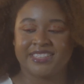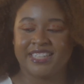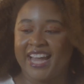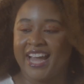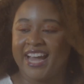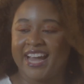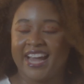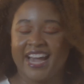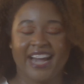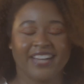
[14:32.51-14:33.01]

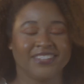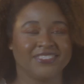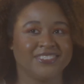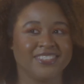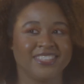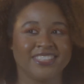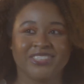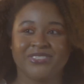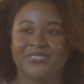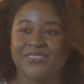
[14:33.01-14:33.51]
Yeah, after
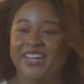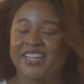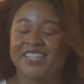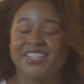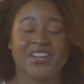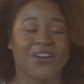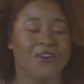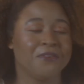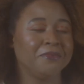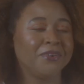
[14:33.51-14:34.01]
this
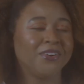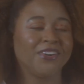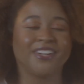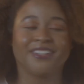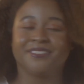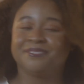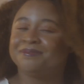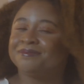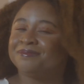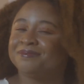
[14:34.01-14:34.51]
one, no
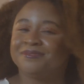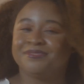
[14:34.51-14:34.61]
more.